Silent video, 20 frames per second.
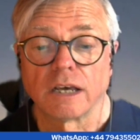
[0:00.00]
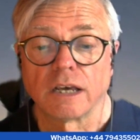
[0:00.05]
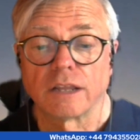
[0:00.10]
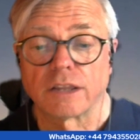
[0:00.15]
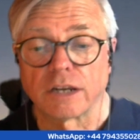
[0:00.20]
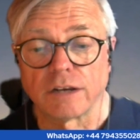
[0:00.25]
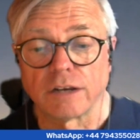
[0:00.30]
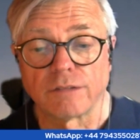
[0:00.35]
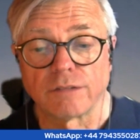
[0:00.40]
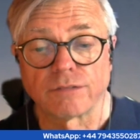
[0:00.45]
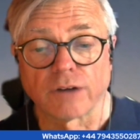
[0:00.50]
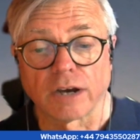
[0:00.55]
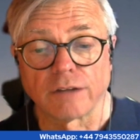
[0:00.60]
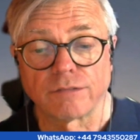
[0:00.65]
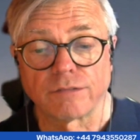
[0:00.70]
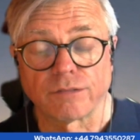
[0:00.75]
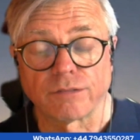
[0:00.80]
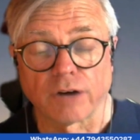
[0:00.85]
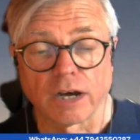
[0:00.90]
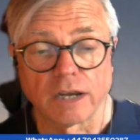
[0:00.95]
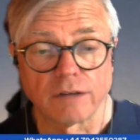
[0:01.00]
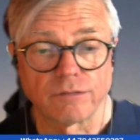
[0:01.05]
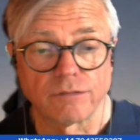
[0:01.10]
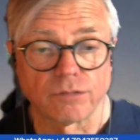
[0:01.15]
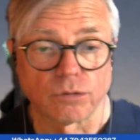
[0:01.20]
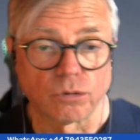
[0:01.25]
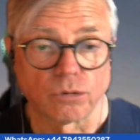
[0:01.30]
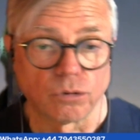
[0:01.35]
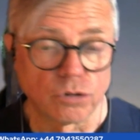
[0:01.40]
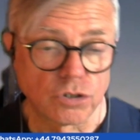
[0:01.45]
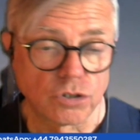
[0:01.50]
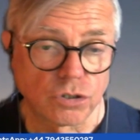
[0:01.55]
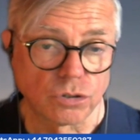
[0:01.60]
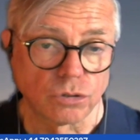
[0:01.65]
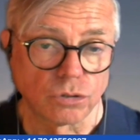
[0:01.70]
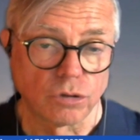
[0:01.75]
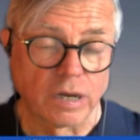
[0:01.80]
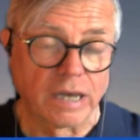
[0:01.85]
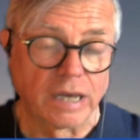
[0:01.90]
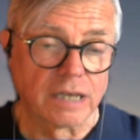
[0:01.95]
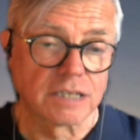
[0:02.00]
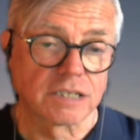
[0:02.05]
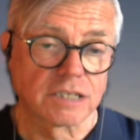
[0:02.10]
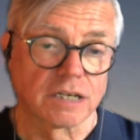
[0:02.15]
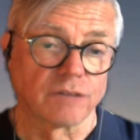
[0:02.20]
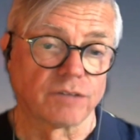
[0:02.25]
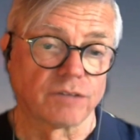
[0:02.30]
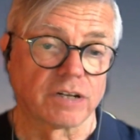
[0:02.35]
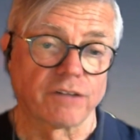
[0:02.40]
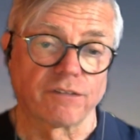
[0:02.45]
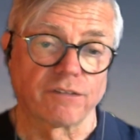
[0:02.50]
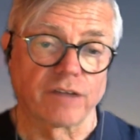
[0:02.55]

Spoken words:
355 0287.